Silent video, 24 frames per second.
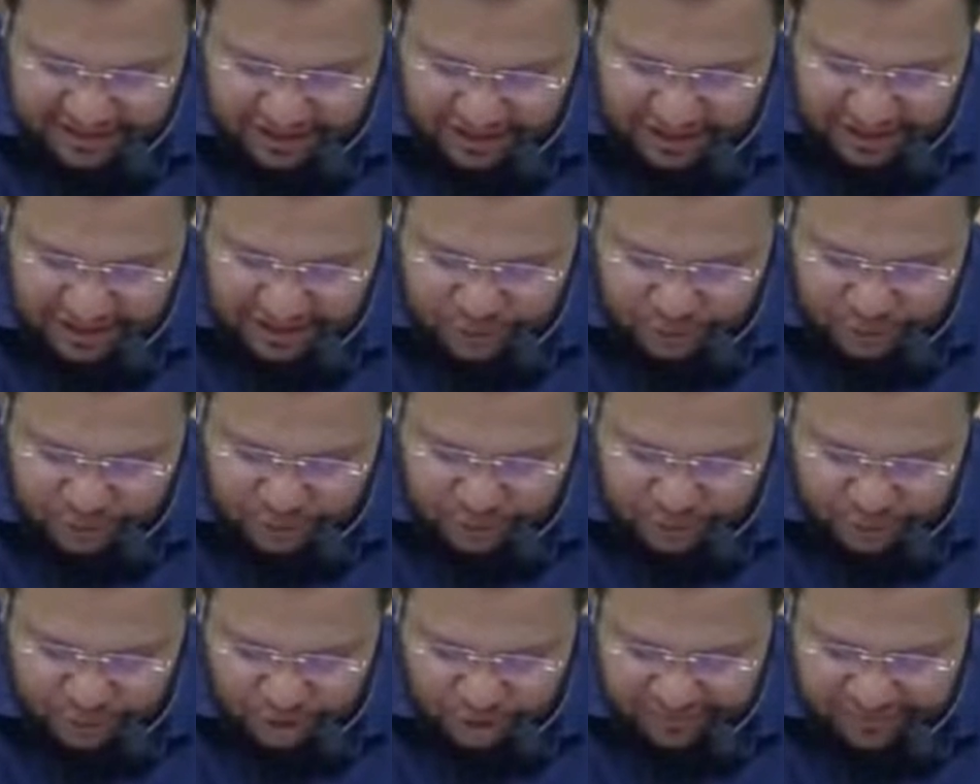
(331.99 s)
due to
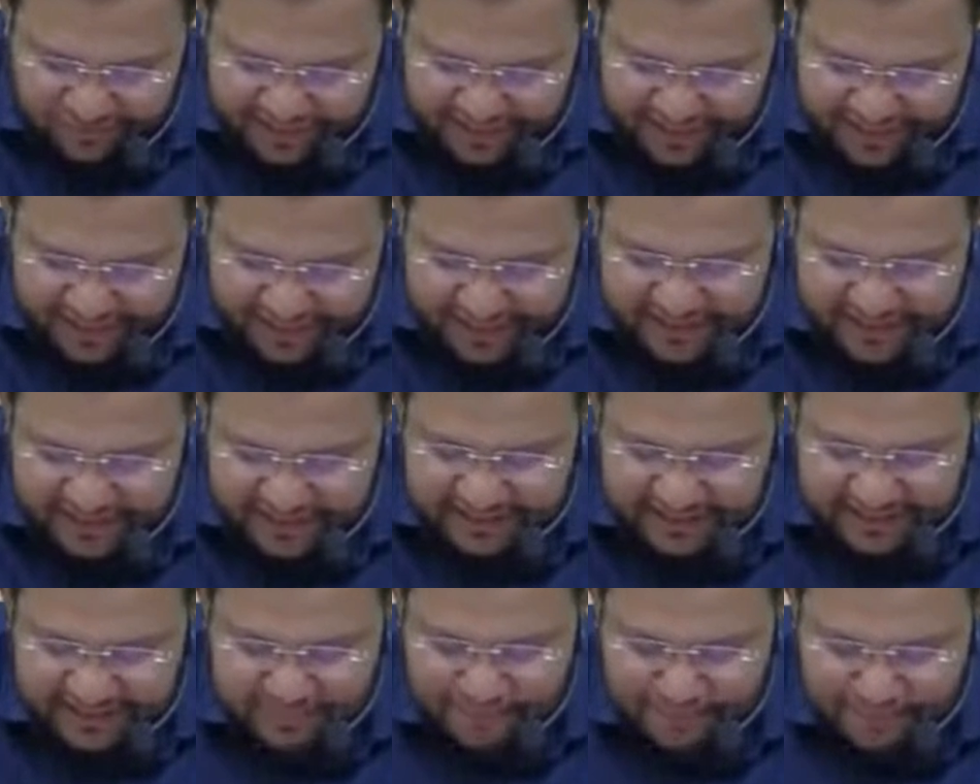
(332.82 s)
COVID-19
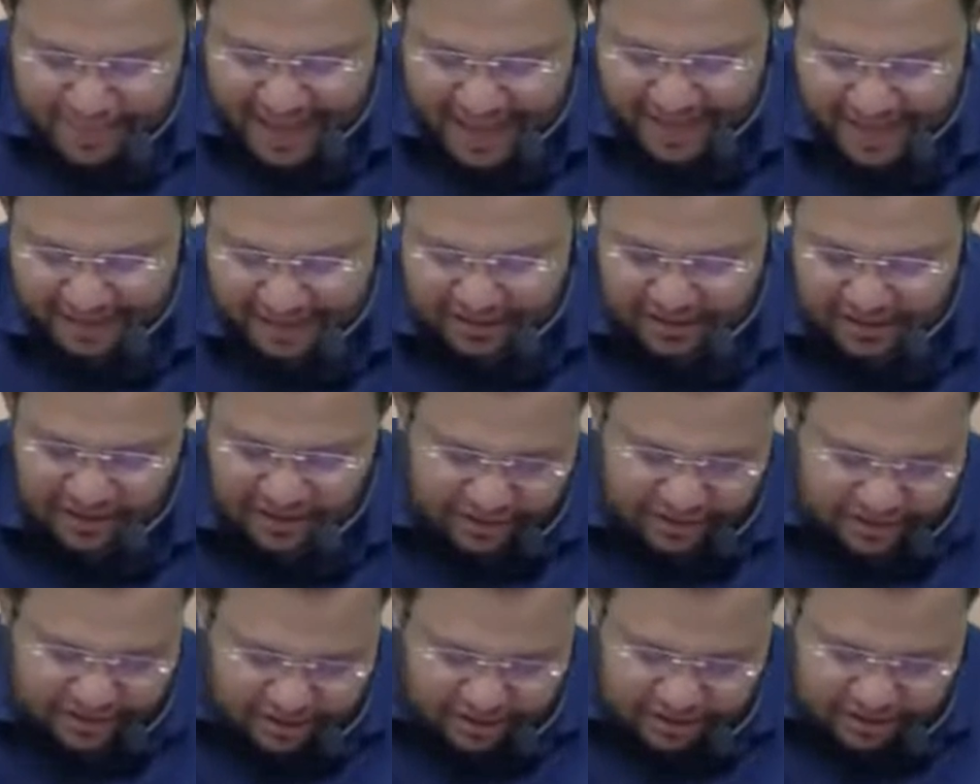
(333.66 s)
impact.
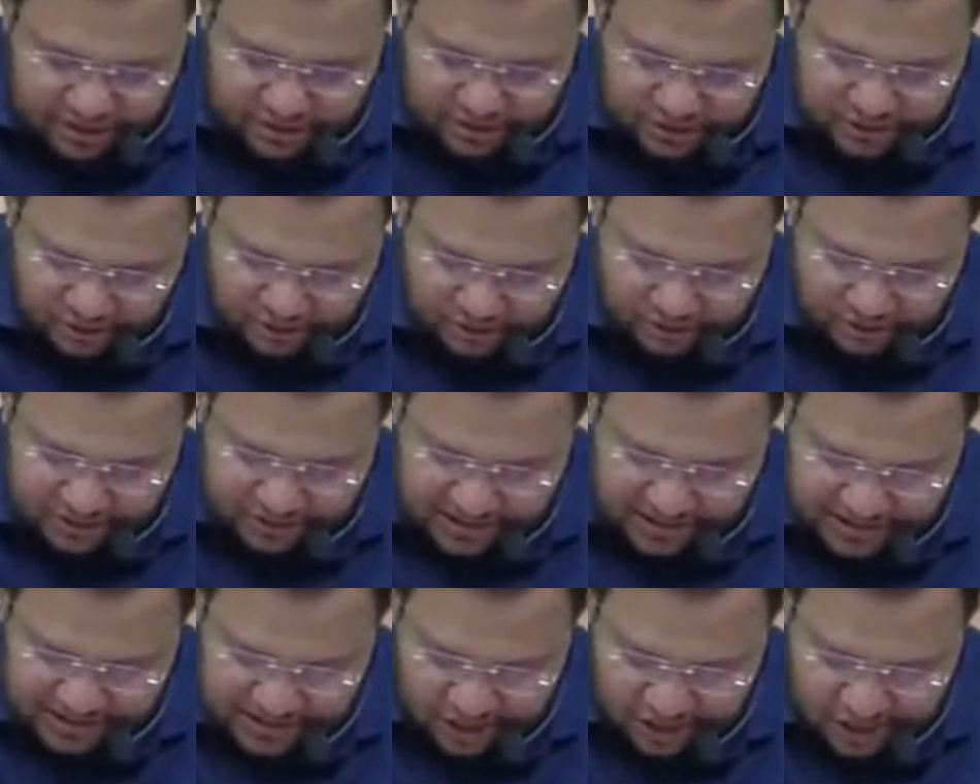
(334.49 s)
So
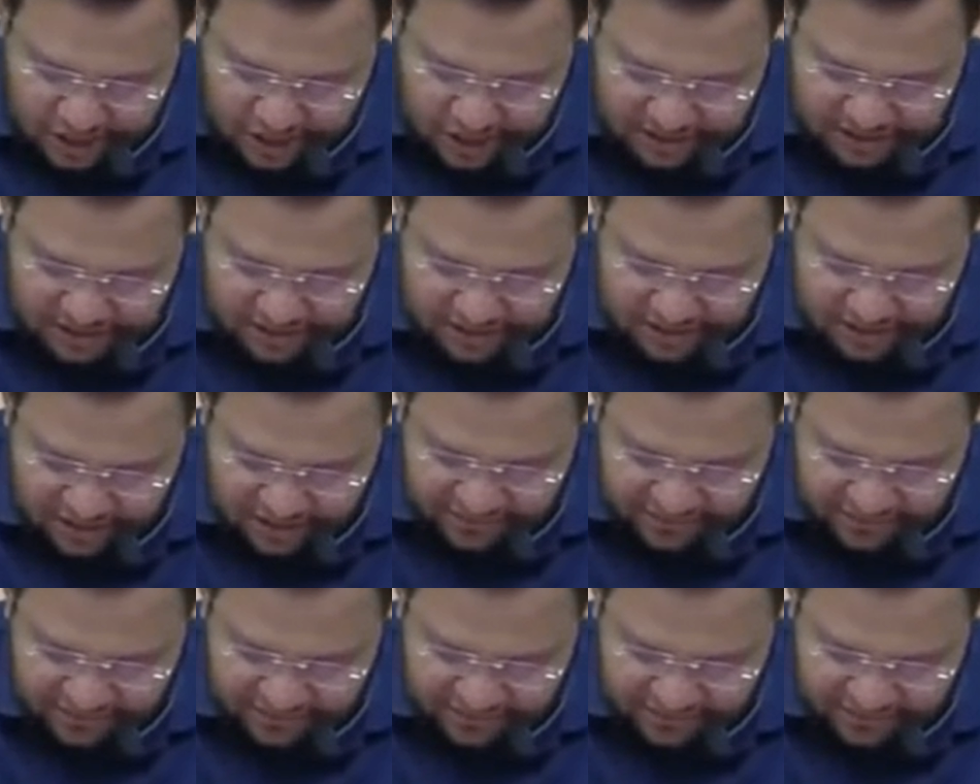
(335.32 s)
this loss of